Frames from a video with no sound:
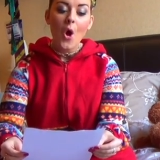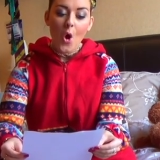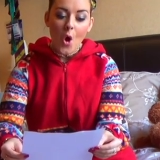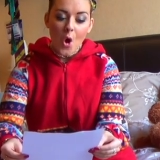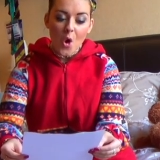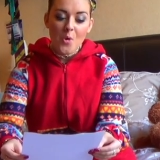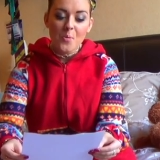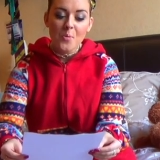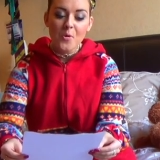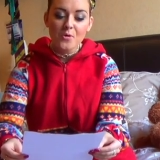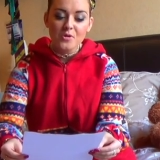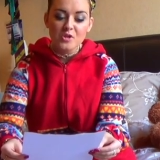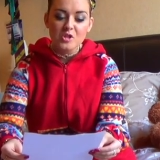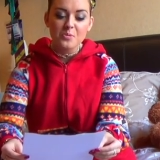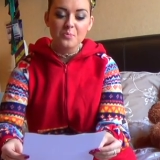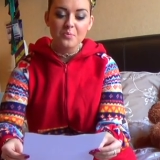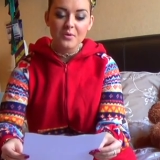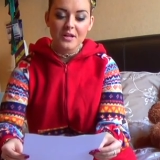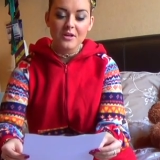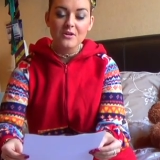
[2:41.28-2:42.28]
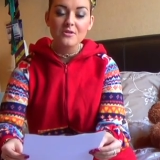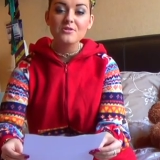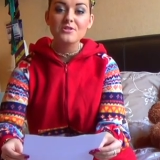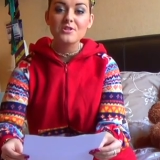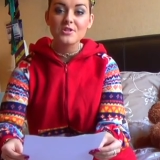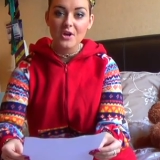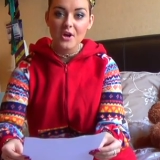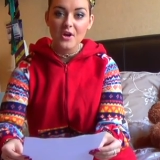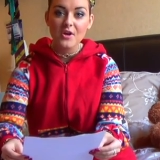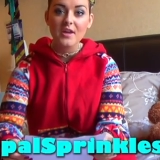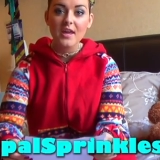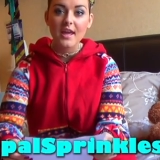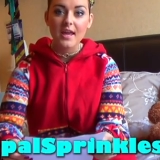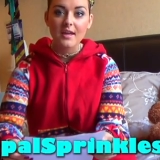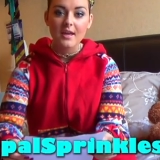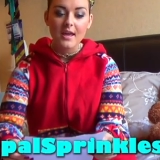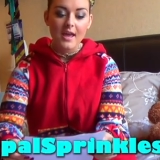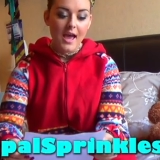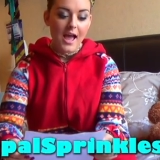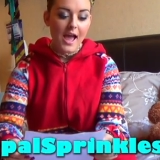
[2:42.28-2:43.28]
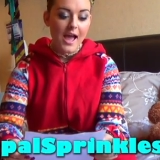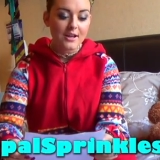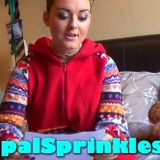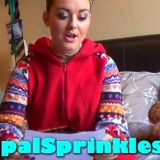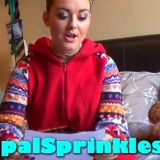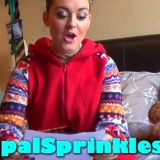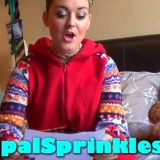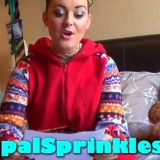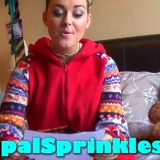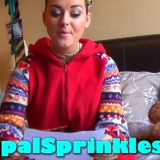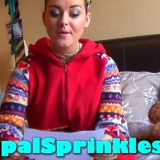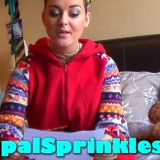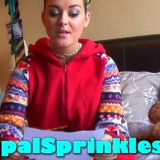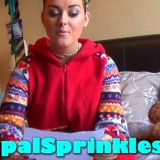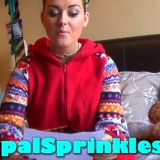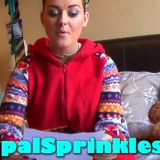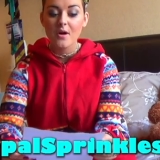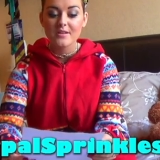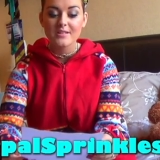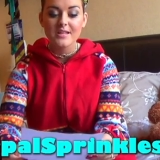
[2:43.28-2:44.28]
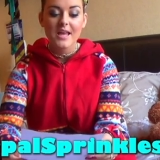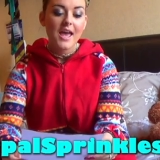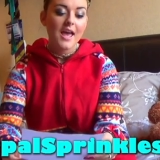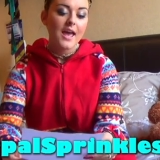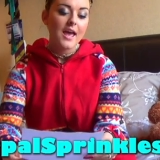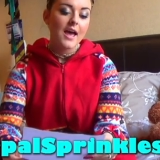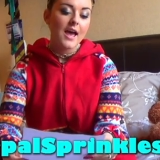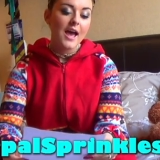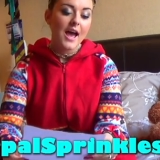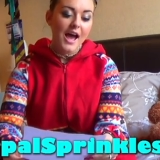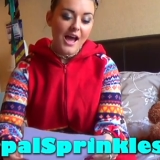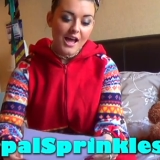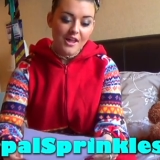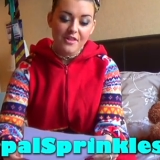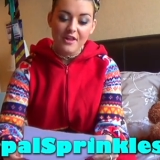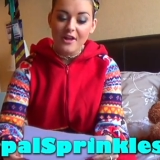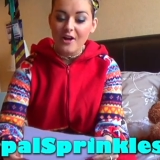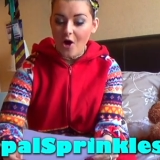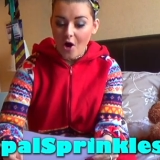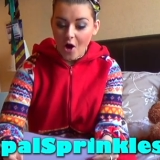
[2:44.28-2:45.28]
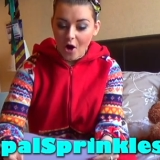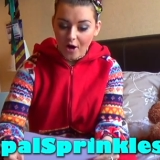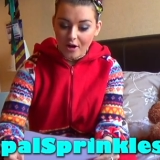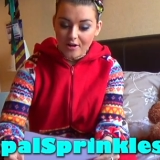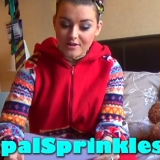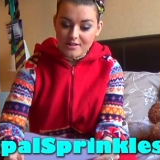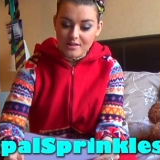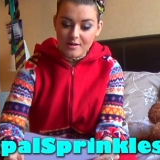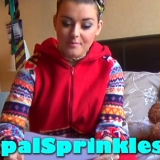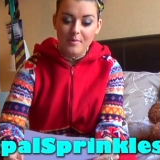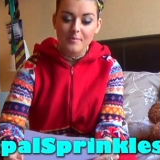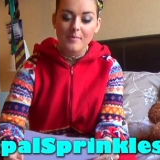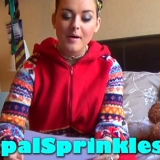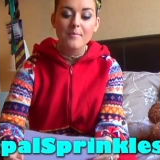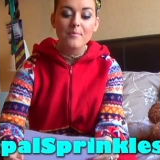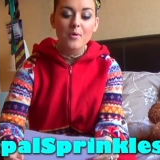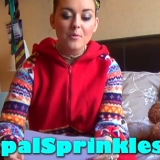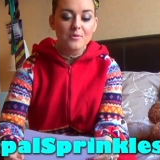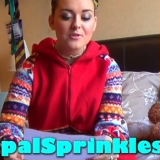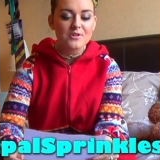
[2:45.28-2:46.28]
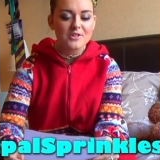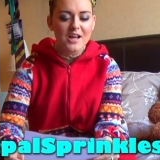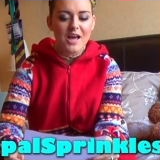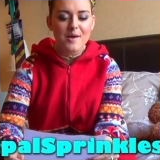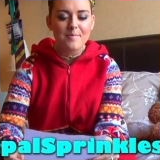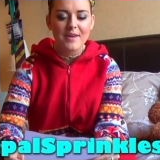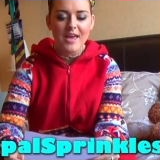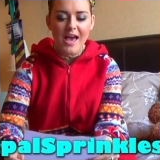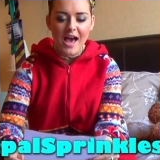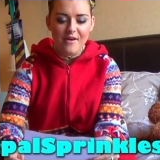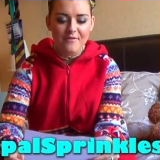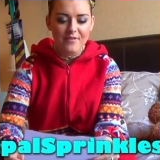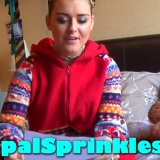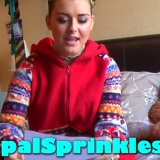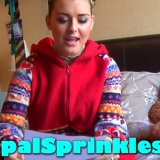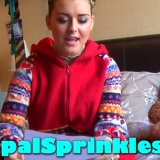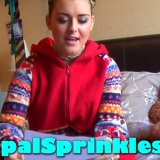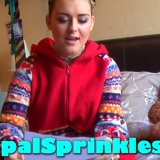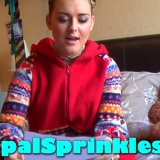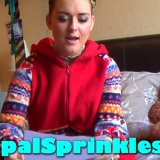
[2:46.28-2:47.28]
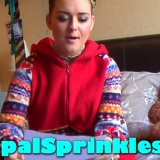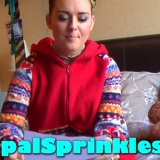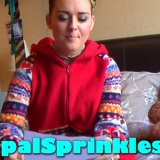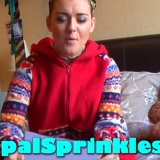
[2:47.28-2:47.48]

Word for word: Opal Sprinkles Turkey, and her opinion was, I think hot, but my mum doesn't let me have any.